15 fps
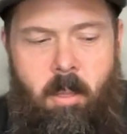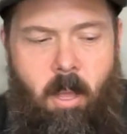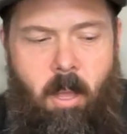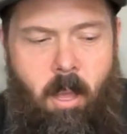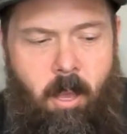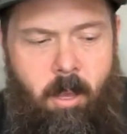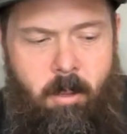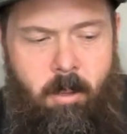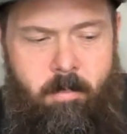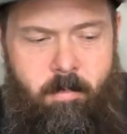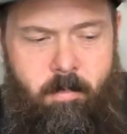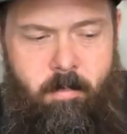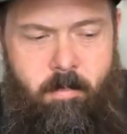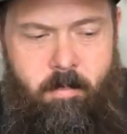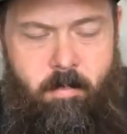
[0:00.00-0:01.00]

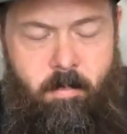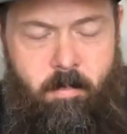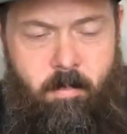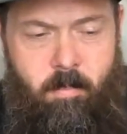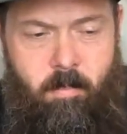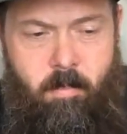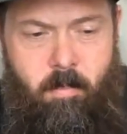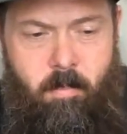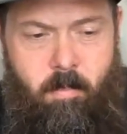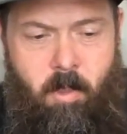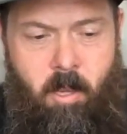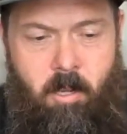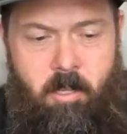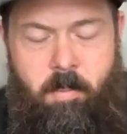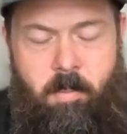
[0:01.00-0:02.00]

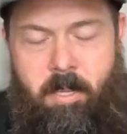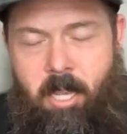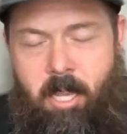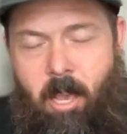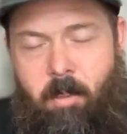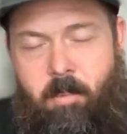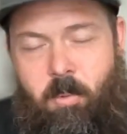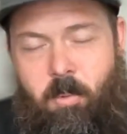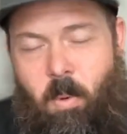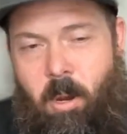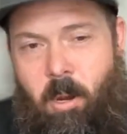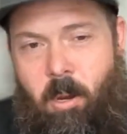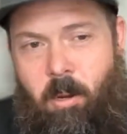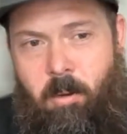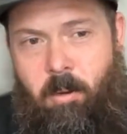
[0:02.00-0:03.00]
There's been times
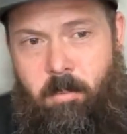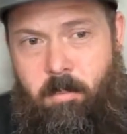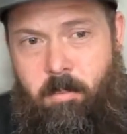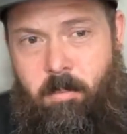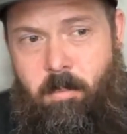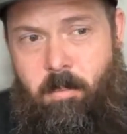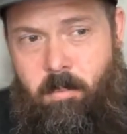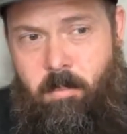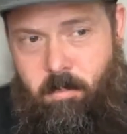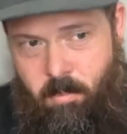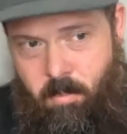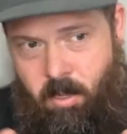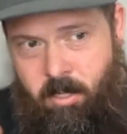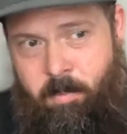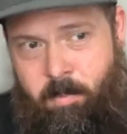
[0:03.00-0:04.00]
where,
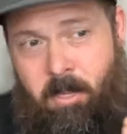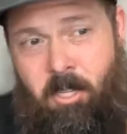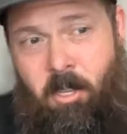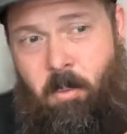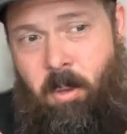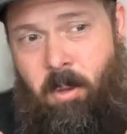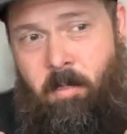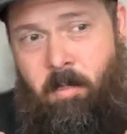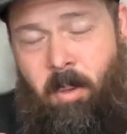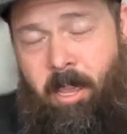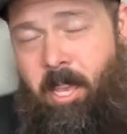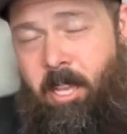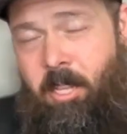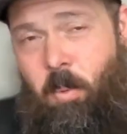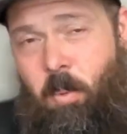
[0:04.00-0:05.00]
especially when my
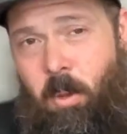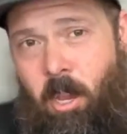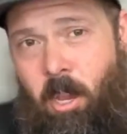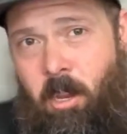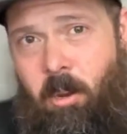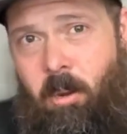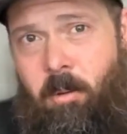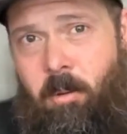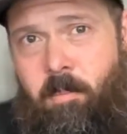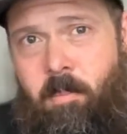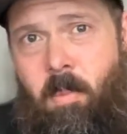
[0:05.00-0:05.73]
kids were younger,